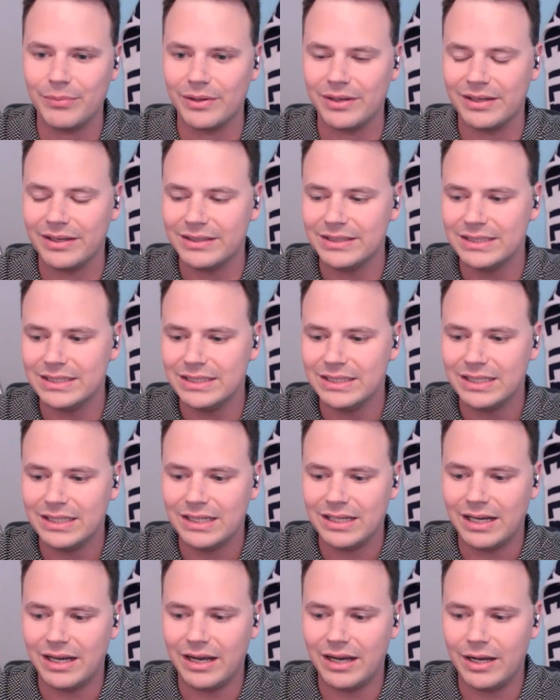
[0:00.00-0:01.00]
But
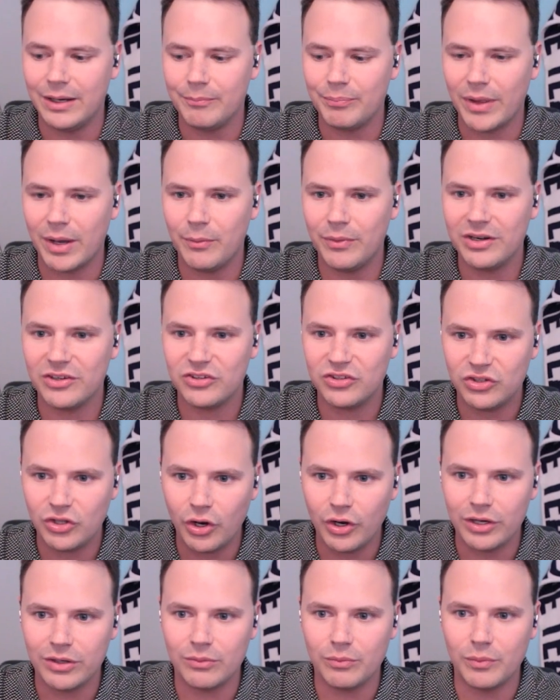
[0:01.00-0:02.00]
I want to
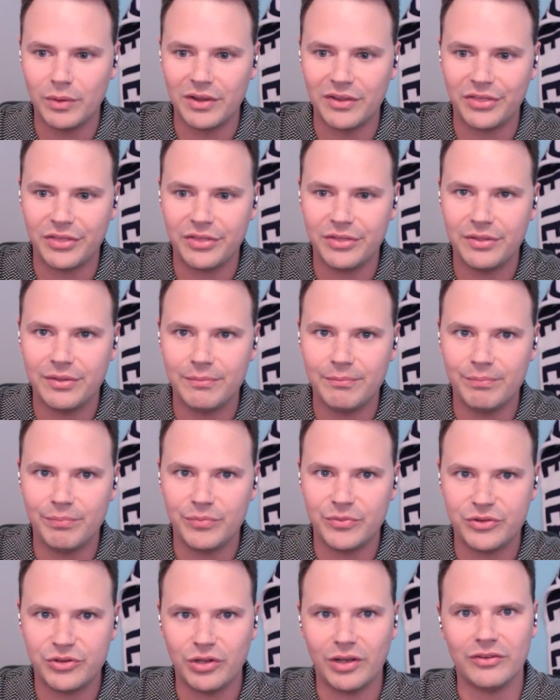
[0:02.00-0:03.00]
start with
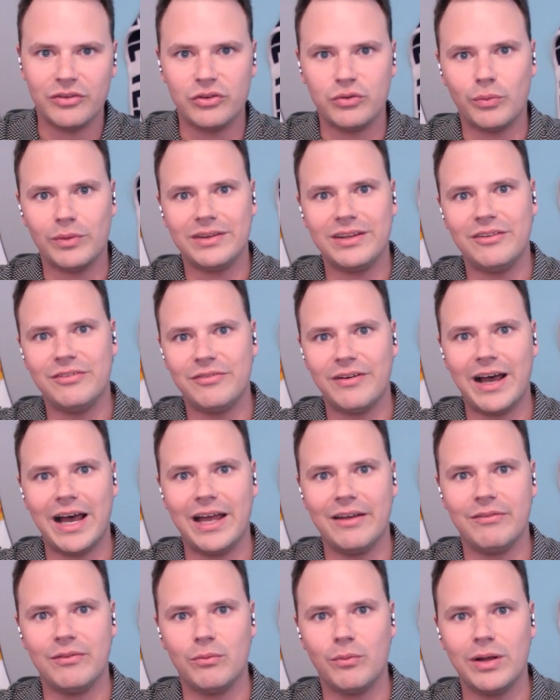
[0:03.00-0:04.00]

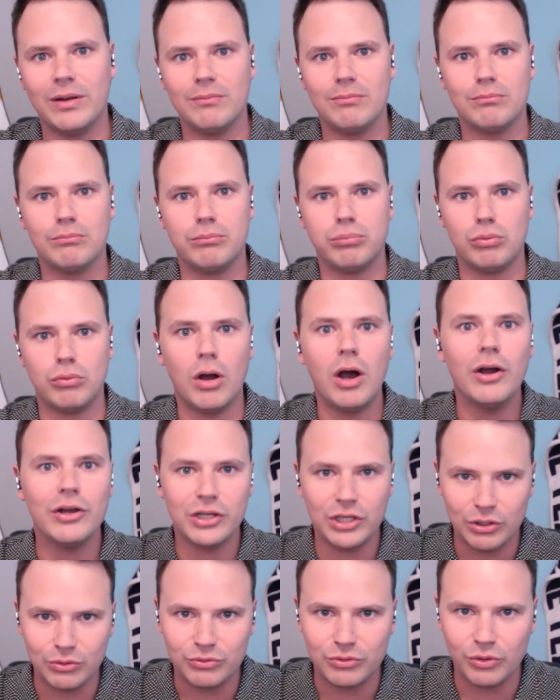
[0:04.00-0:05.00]
2025 and what
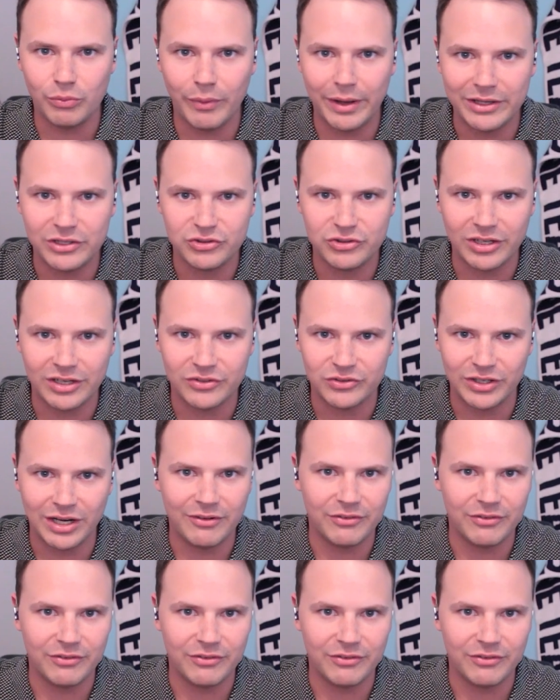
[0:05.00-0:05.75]
brought you to Westchester.